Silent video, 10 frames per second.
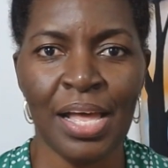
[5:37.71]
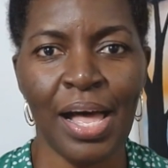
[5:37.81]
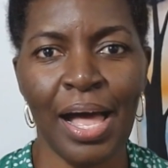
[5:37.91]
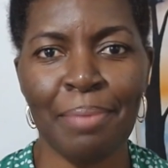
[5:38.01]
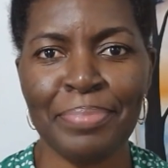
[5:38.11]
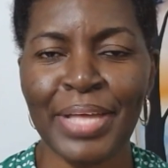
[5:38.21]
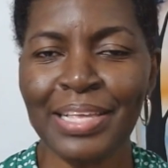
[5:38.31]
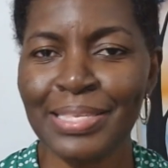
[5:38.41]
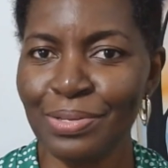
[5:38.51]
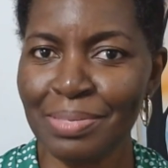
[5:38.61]

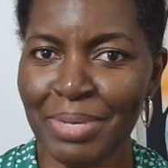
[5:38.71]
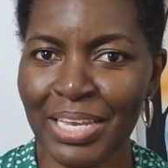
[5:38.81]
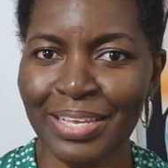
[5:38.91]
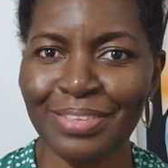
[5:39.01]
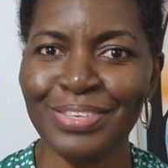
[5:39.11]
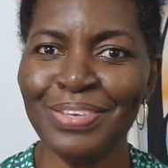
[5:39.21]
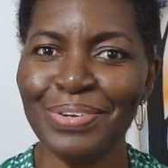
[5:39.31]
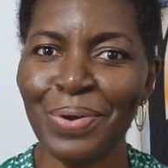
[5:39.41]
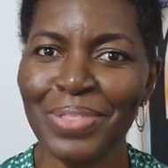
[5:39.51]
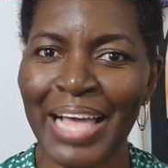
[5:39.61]
Excuse me, do
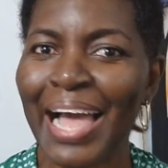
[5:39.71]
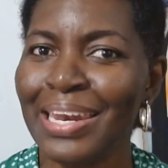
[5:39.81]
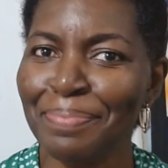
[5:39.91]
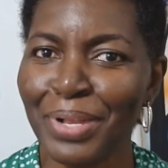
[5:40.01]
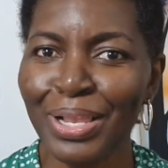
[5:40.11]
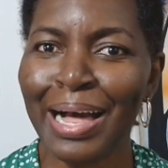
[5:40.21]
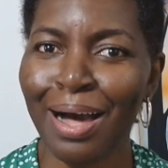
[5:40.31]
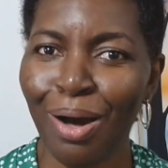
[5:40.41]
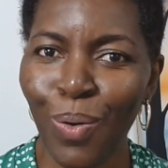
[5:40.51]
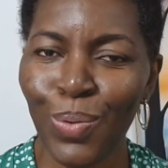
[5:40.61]
you know the animal
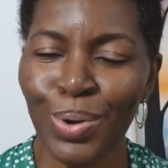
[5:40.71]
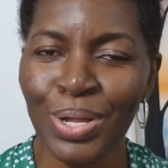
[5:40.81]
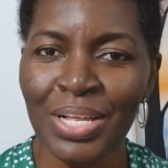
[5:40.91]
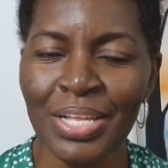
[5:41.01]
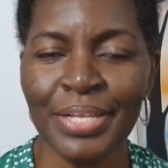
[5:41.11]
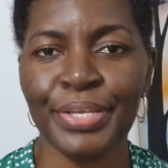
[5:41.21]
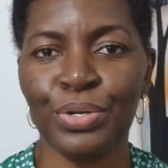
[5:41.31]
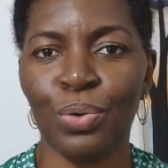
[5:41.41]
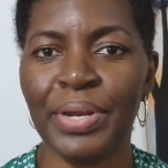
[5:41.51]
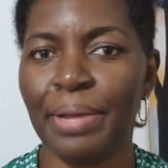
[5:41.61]
cow? You
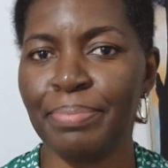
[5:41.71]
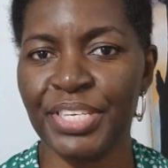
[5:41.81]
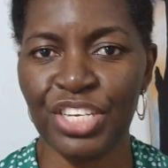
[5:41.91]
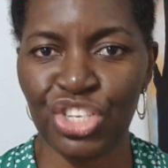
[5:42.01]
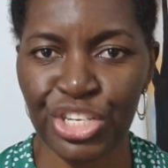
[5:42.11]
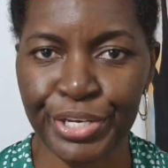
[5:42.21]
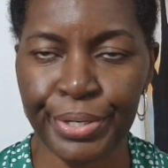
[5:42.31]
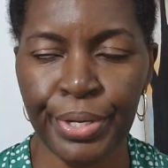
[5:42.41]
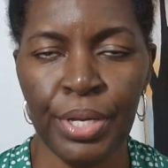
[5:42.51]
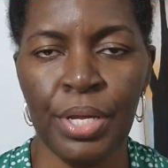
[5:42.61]
know, when I'm teaching.